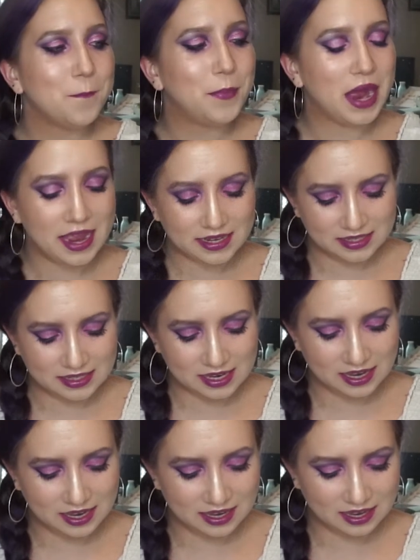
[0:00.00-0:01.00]
But
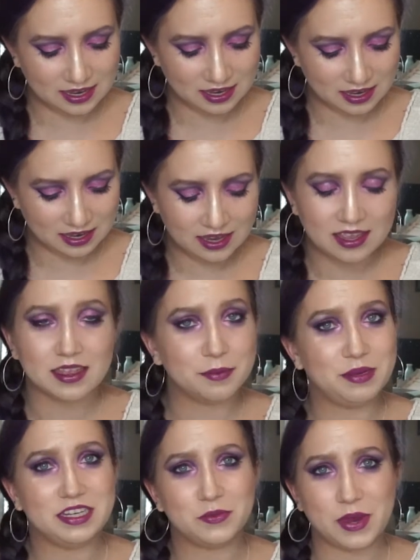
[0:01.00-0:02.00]
the
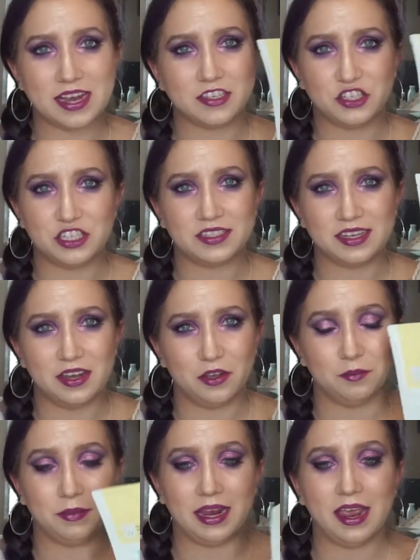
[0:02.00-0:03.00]
beeswax just
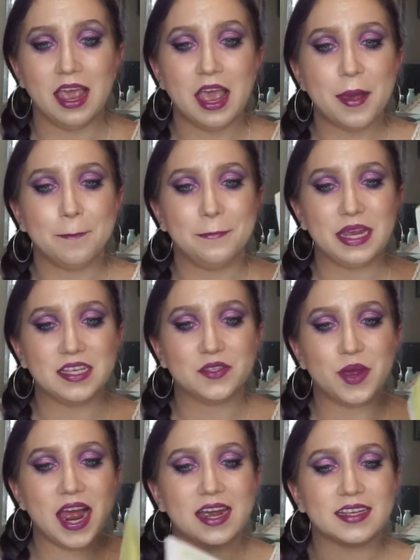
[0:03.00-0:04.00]
killed me.
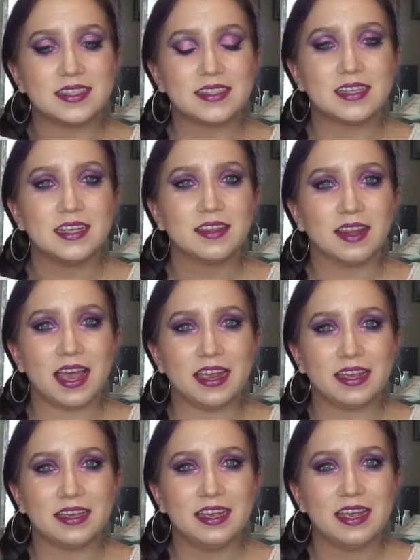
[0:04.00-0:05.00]
Beeswax,
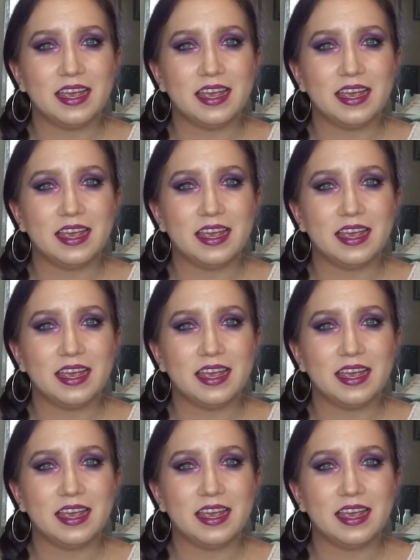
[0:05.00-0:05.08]
like